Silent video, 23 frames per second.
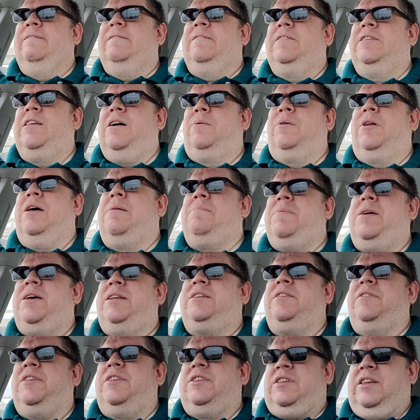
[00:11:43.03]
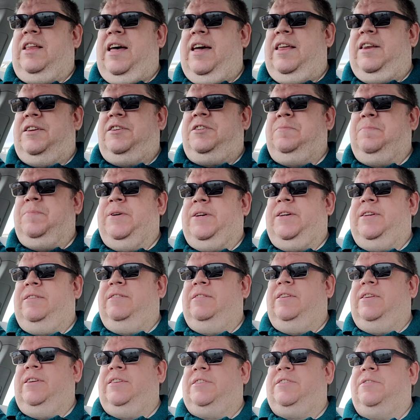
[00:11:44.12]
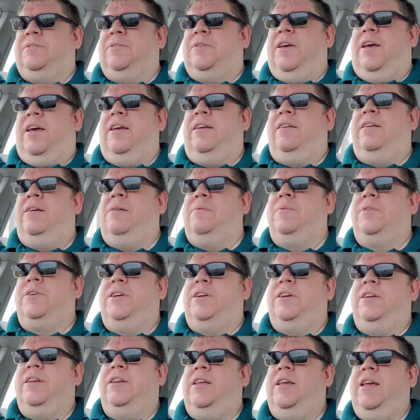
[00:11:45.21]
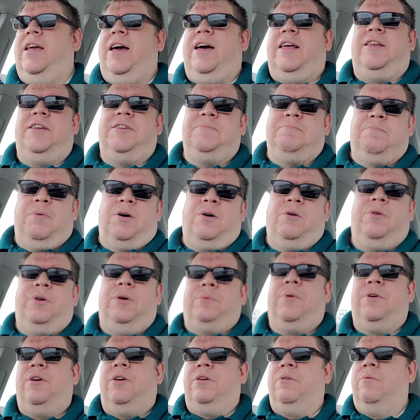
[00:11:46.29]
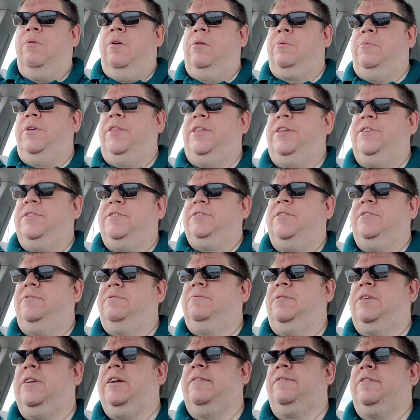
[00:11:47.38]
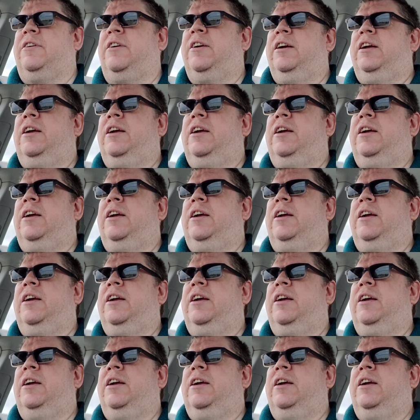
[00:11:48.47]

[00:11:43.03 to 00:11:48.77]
Not what I meant in the slightest, but that's okay. He had his bone, he wanted to run with it, so whatever.